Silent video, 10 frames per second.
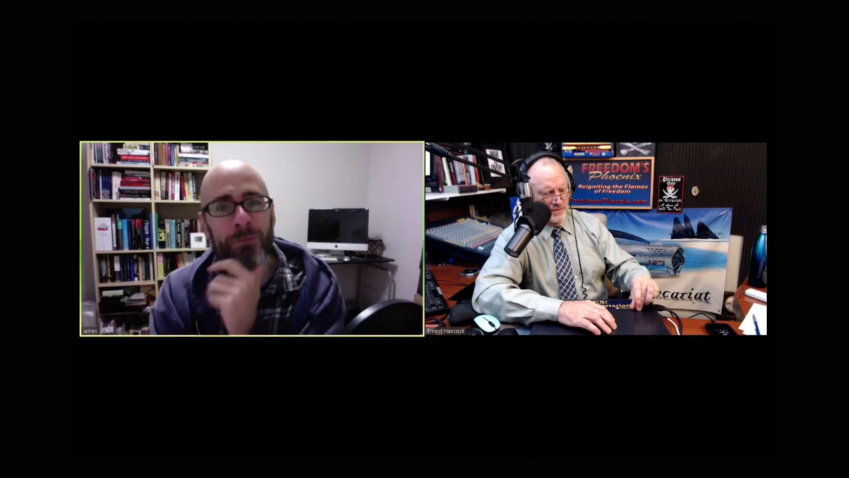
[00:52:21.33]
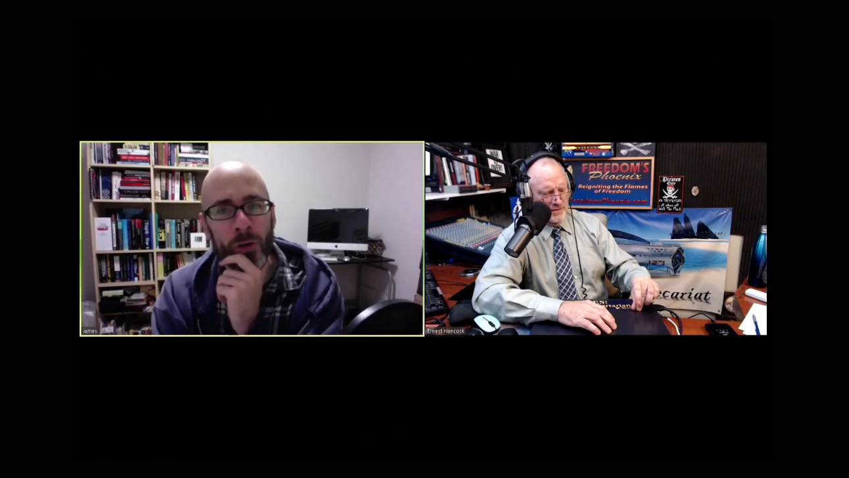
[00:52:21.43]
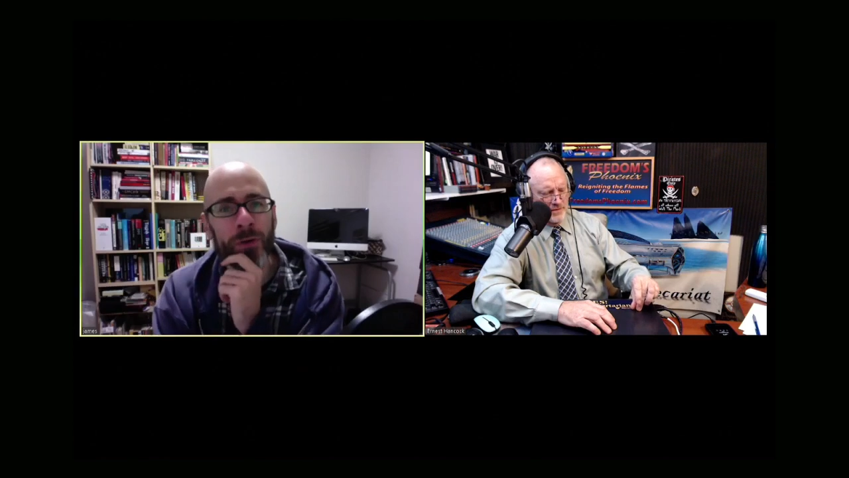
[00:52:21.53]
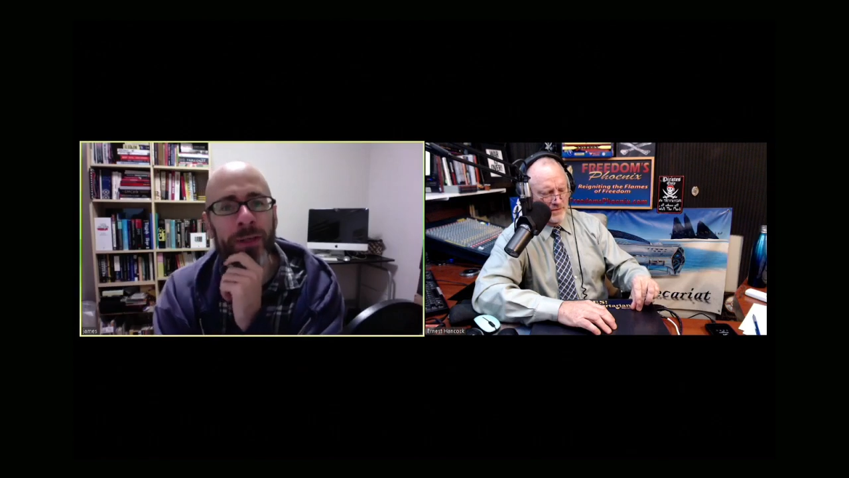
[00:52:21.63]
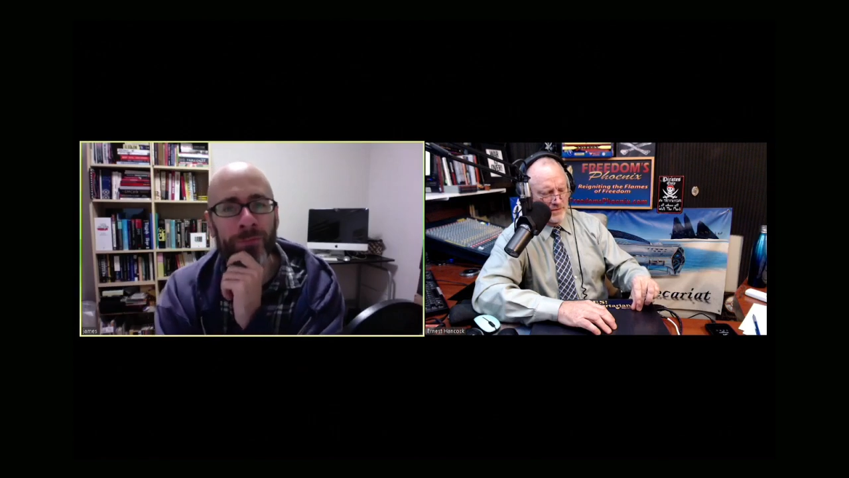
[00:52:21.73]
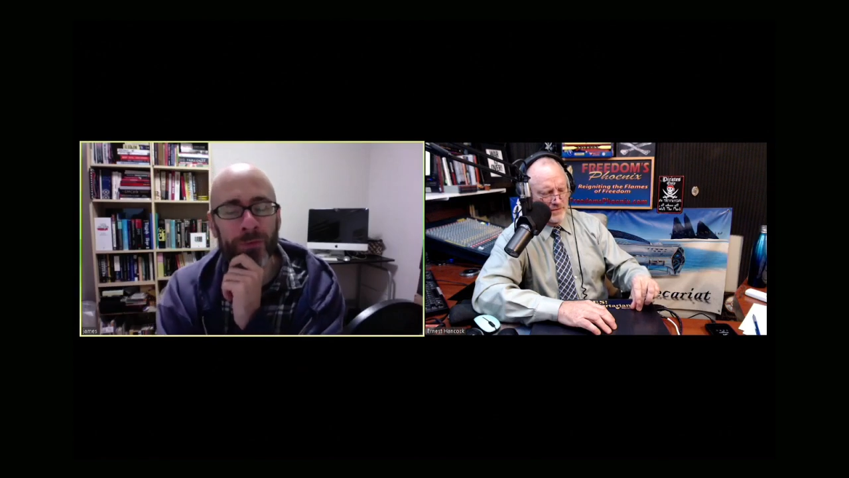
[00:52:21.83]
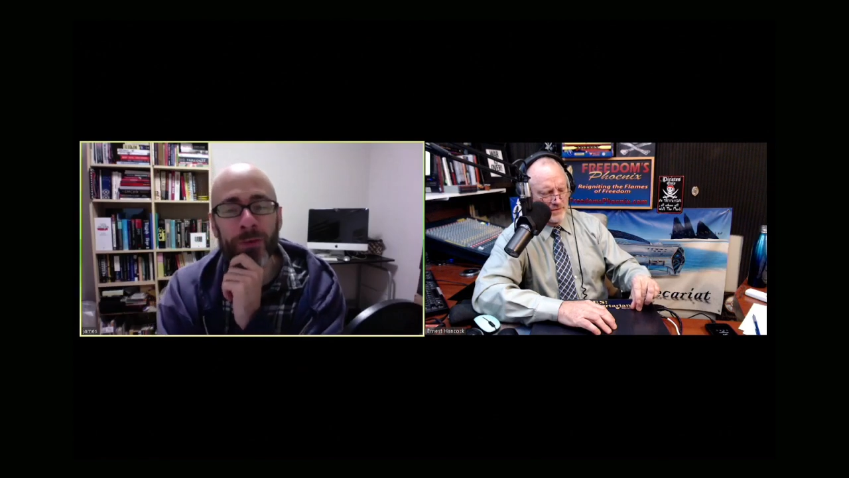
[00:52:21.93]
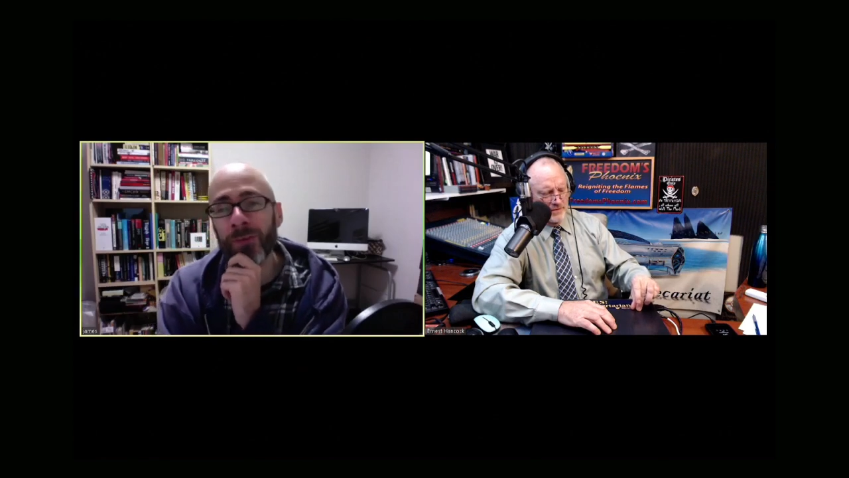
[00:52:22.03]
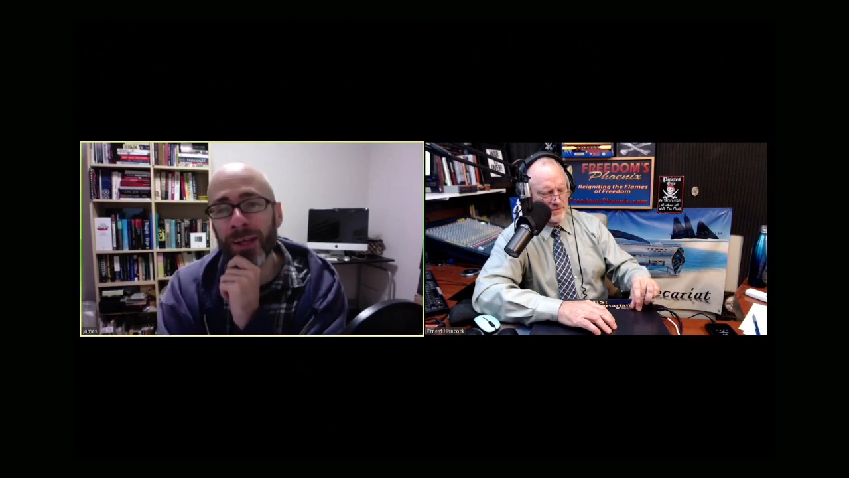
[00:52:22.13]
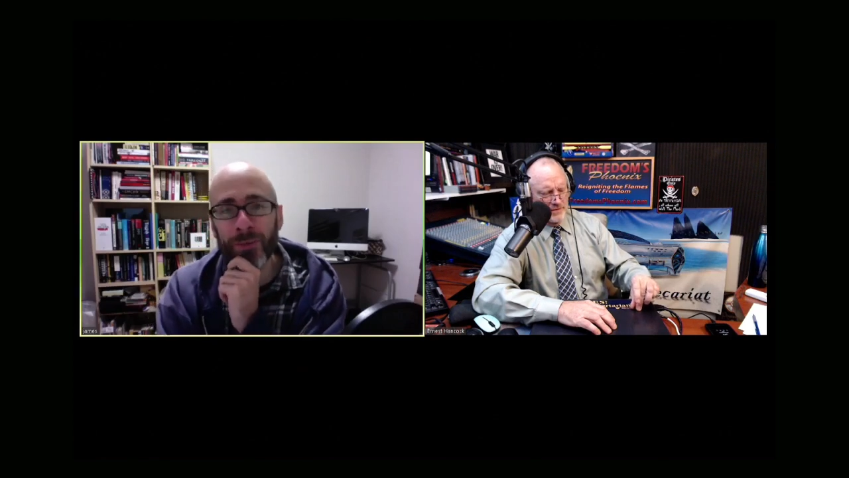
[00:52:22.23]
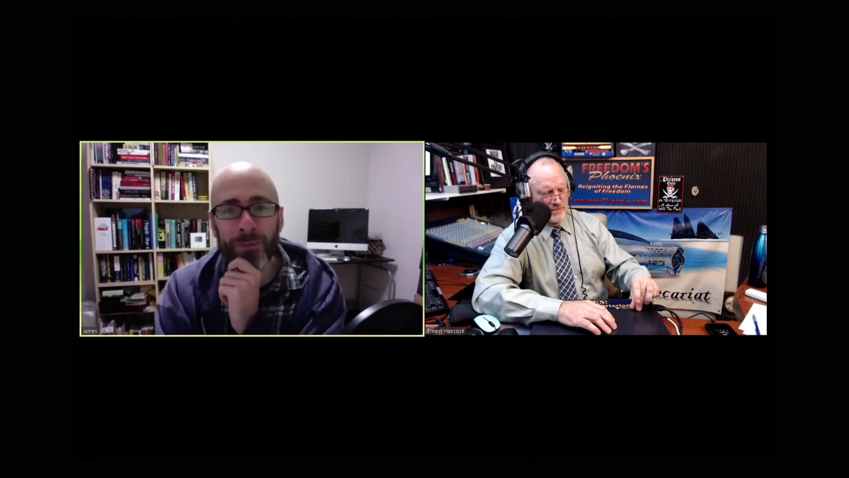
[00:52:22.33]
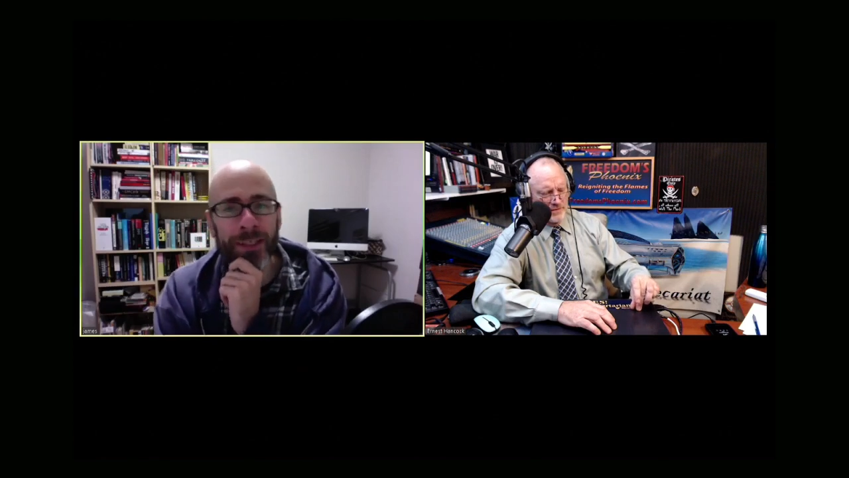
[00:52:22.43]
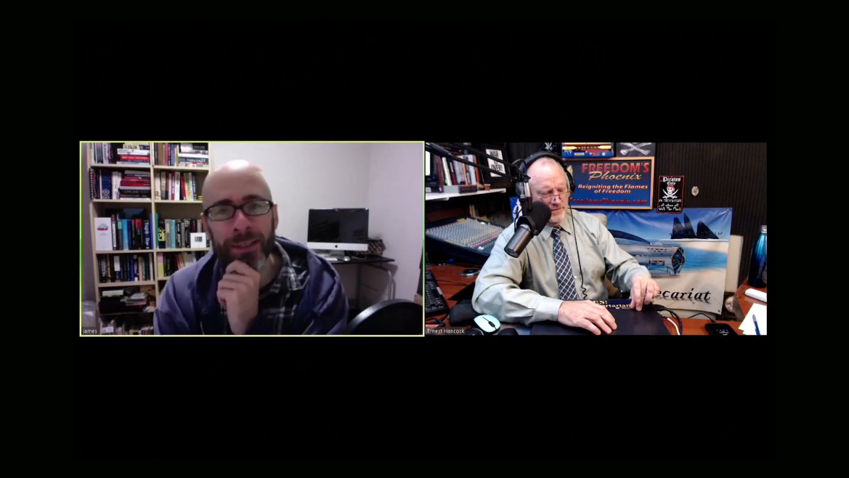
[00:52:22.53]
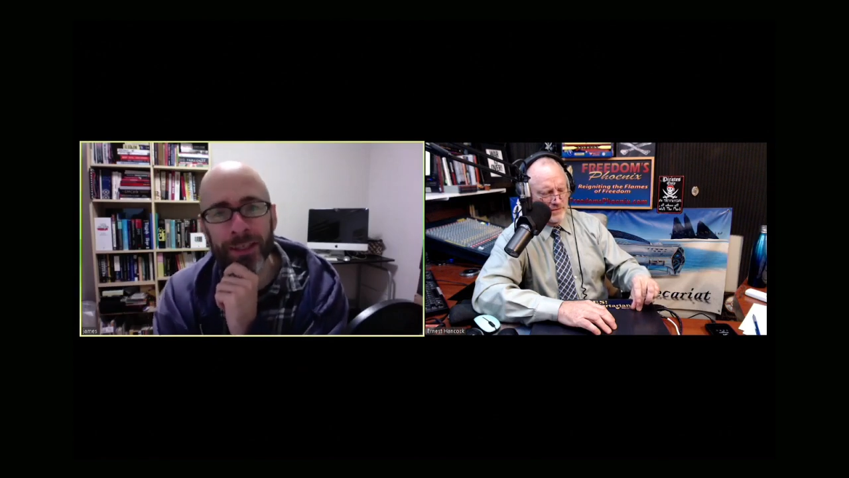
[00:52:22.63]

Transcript: going for, well, we can